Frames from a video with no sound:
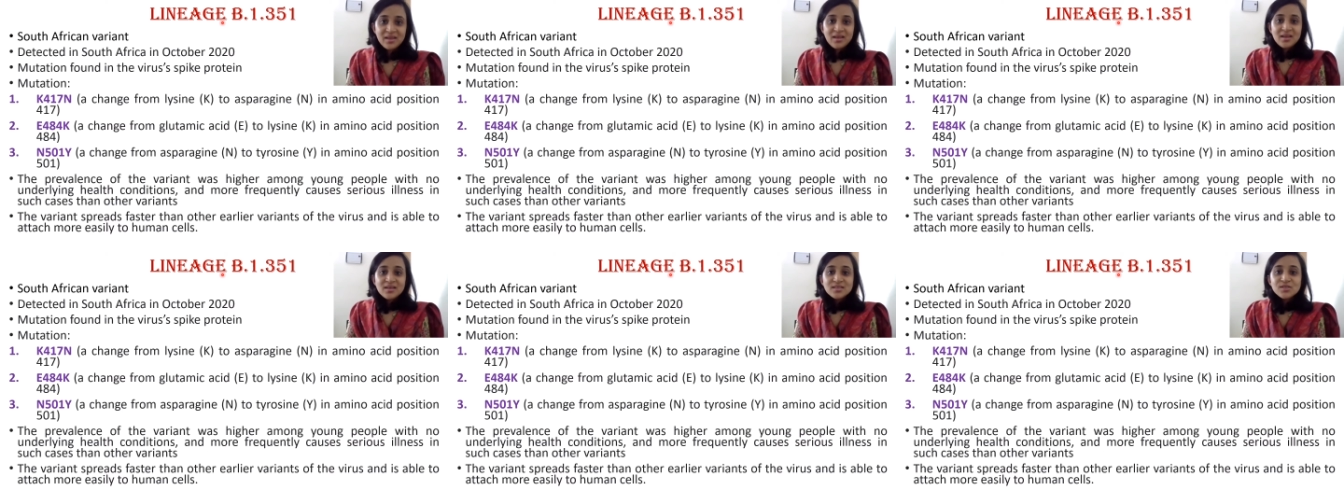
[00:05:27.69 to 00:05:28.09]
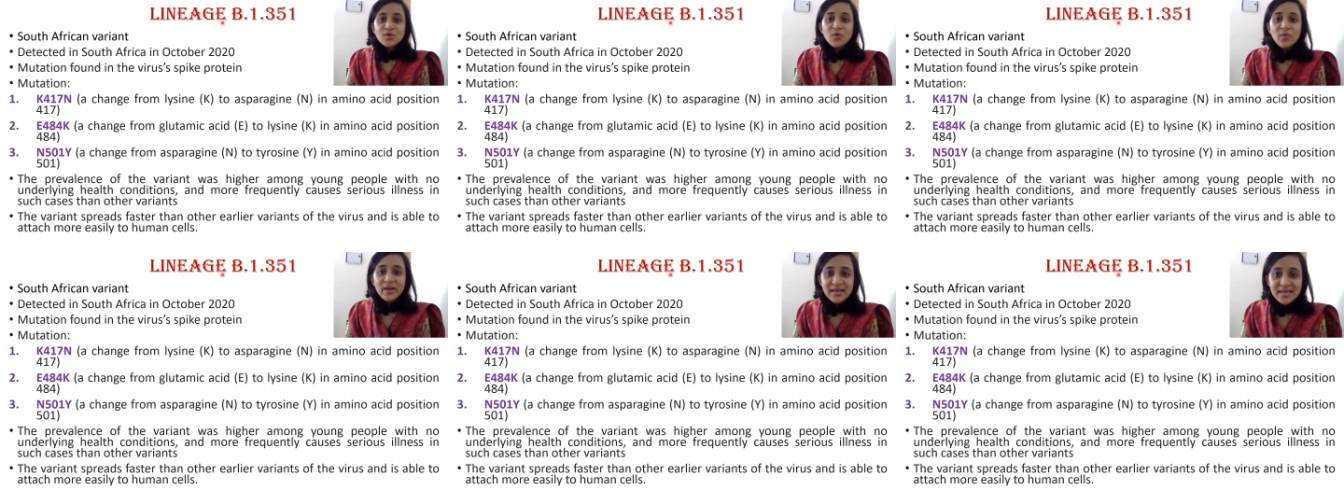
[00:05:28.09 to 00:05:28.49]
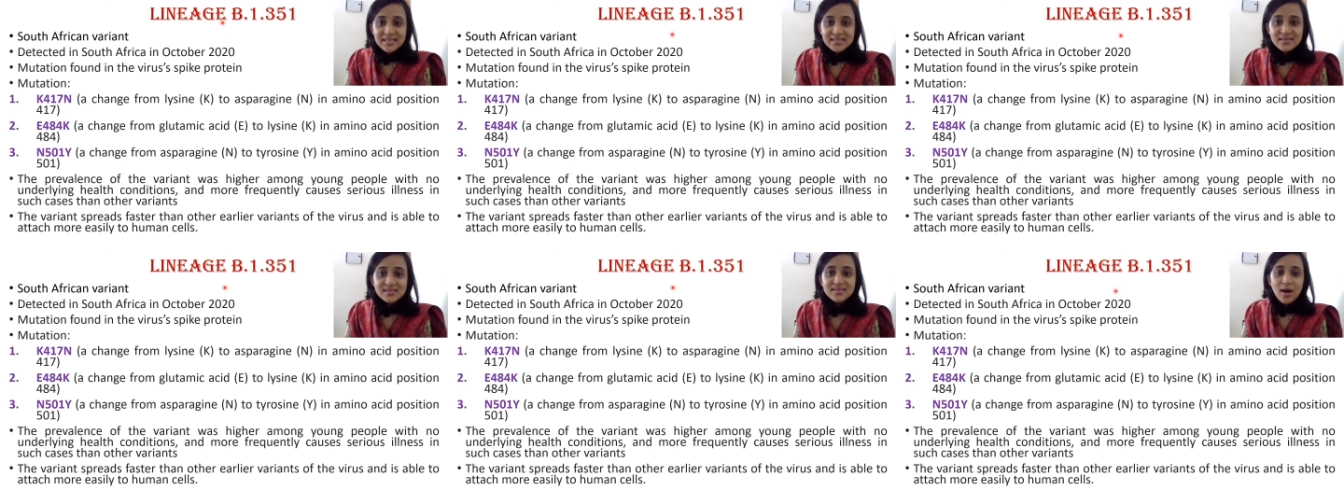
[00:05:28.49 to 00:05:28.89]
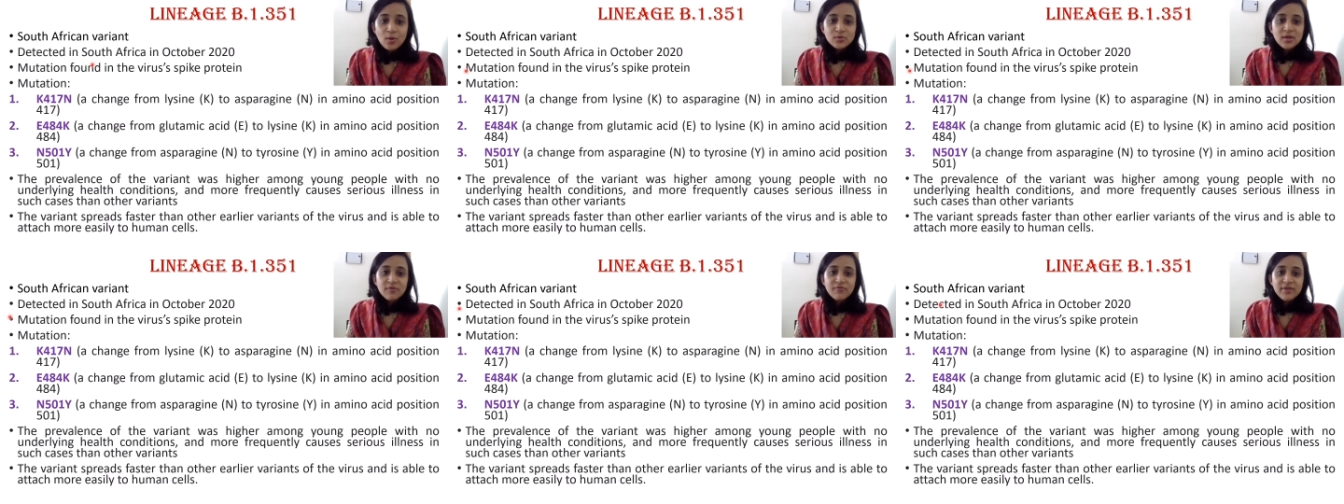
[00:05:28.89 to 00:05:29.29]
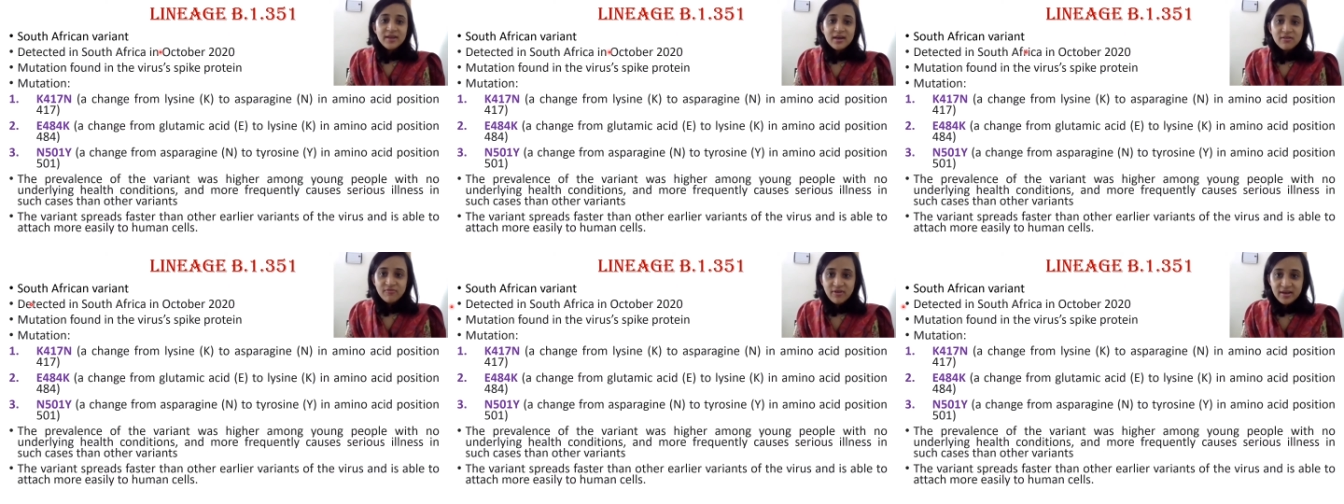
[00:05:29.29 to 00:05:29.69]
So it is a South
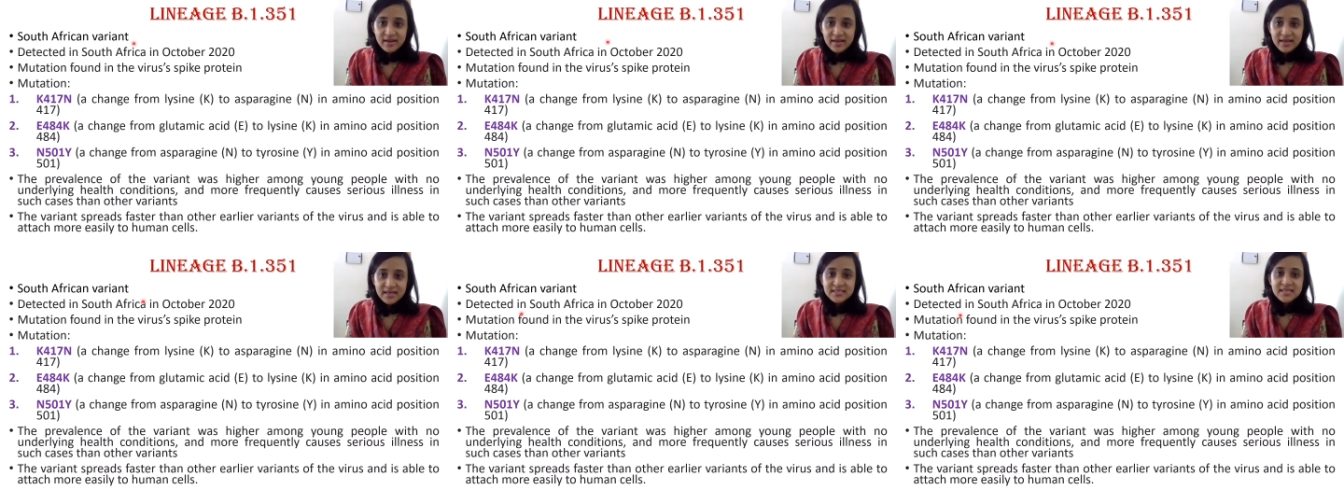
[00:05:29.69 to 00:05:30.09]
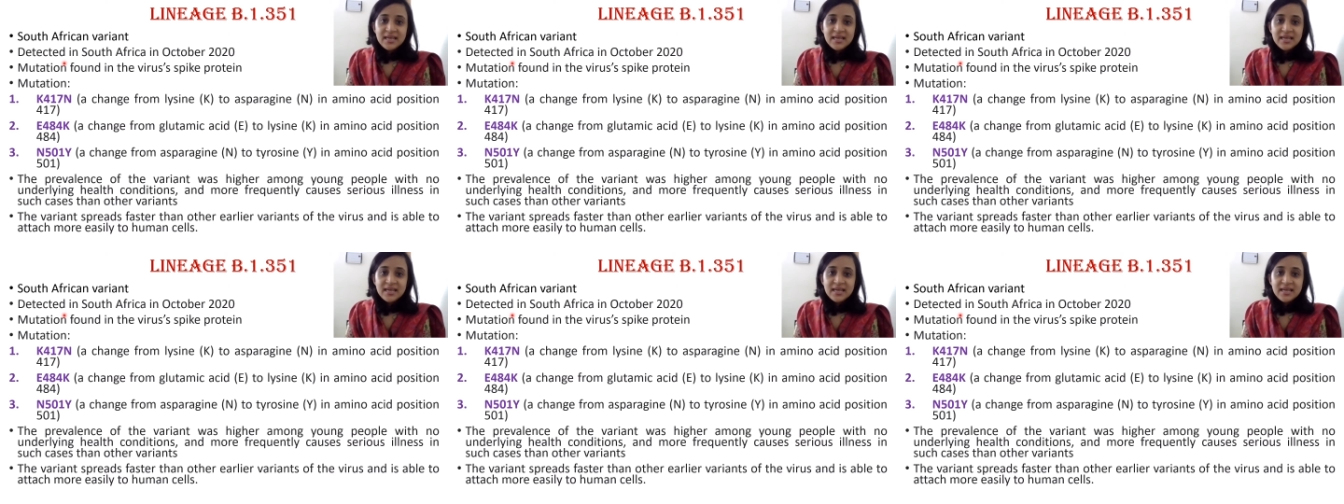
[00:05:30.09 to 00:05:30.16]
African variant,